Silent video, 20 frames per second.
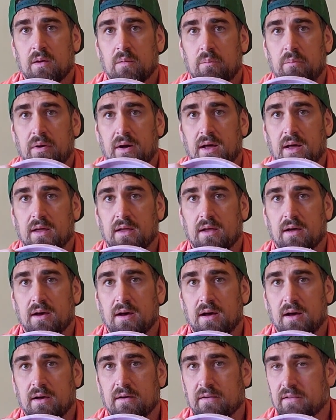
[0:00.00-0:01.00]
but
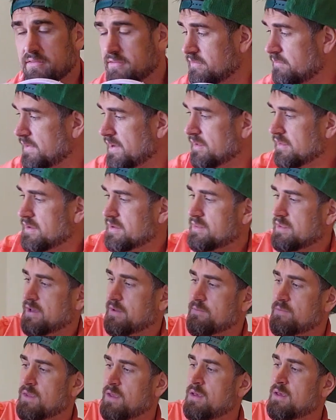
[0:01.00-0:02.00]
it's about like
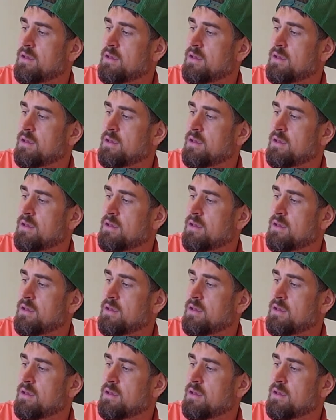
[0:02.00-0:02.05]
that.